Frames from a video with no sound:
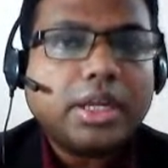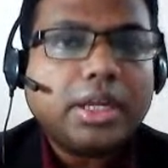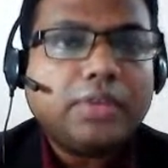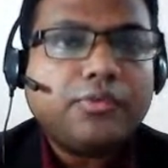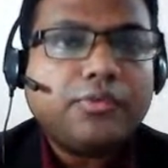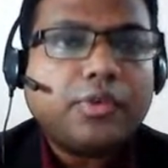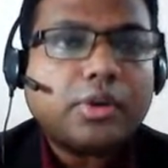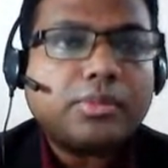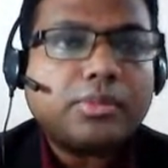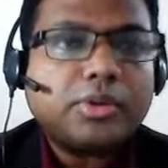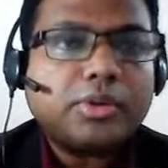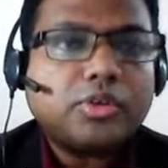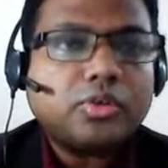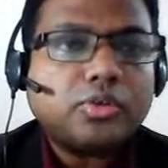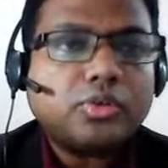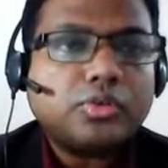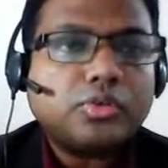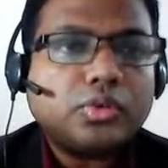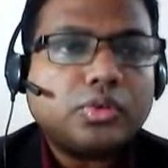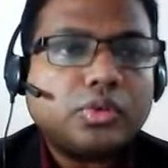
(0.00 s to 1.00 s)

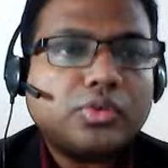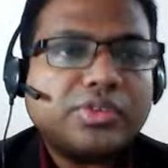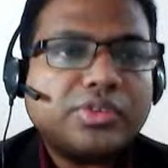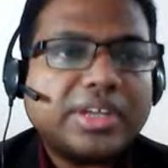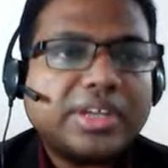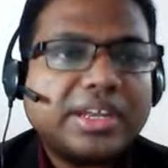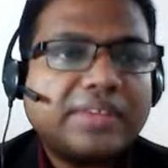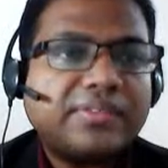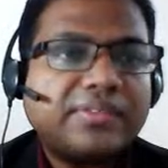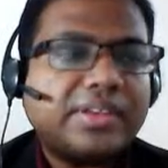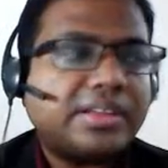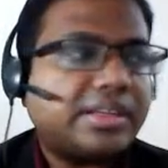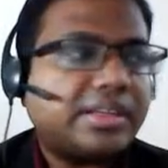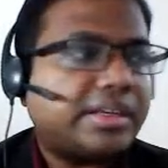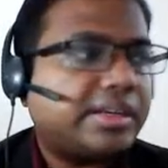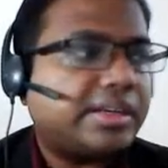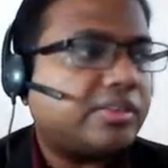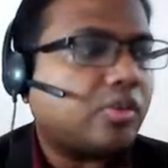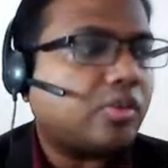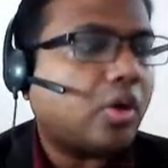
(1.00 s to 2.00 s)
information source and
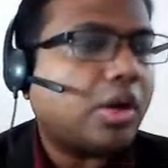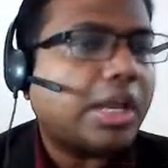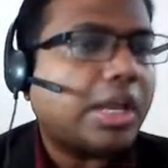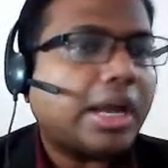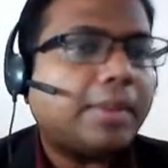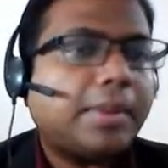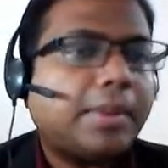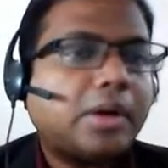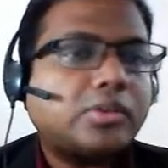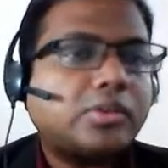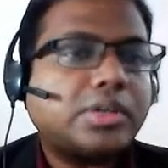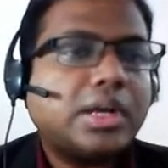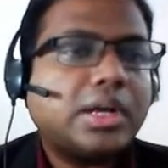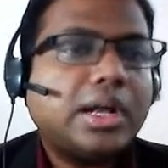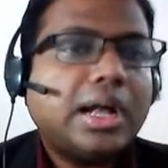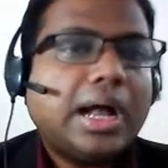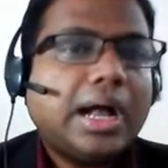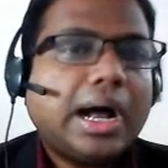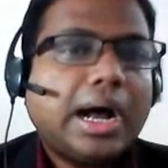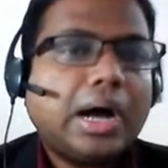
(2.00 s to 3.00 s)
everything. It's all about
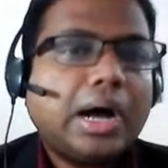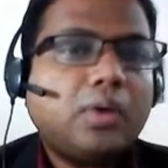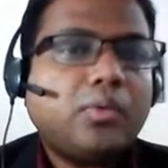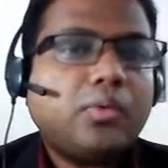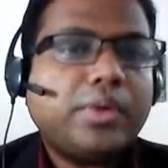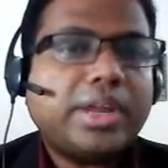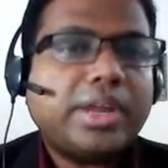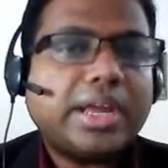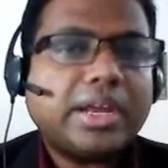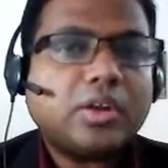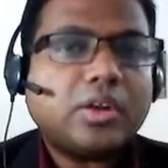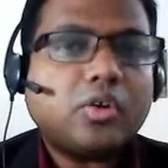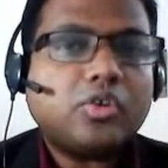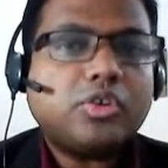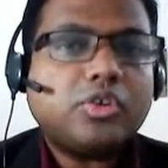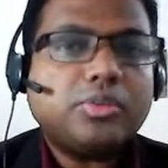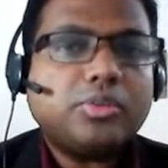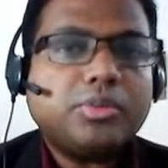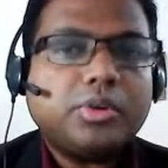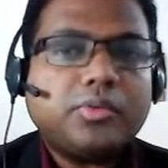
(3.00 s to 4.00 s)
how we can
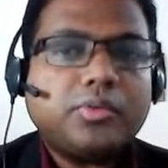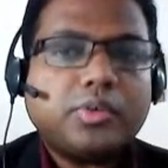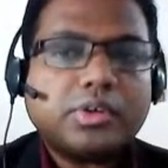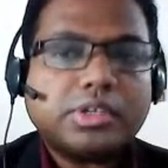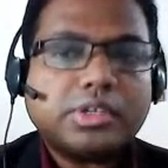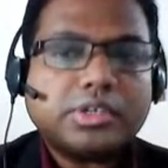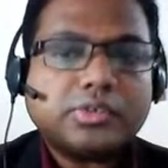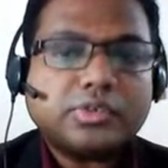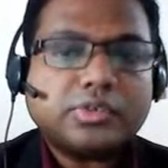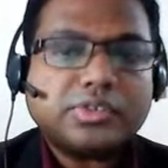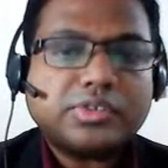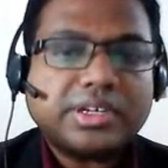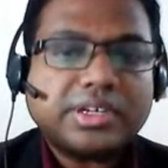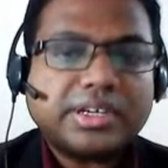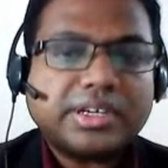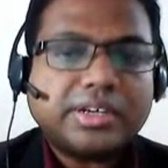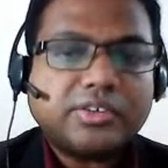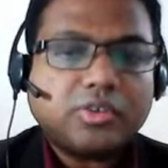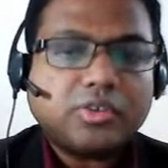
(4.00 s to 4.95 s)
contribute for the society.